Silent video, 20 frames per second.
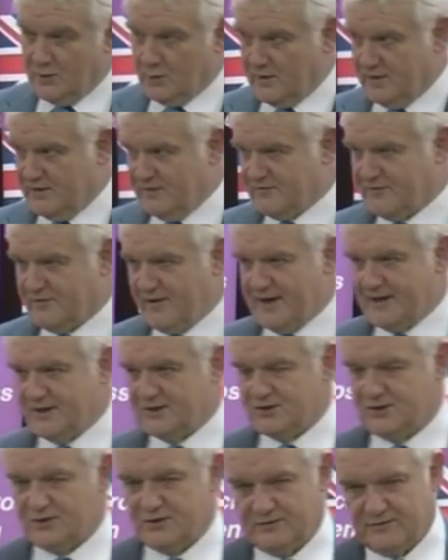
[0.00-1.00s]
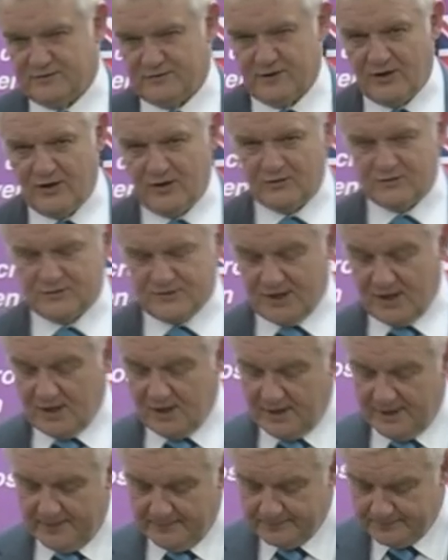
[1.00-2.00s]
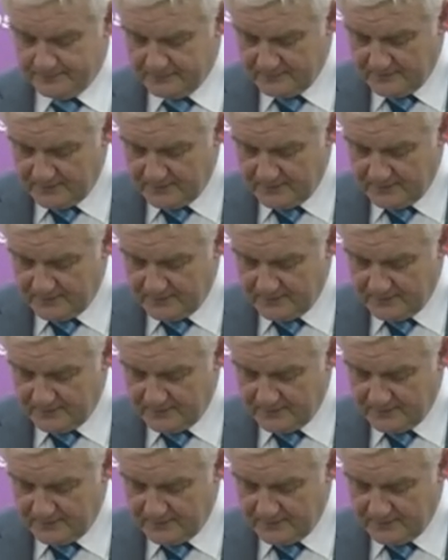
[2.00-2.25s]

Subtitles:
with the French for a long time.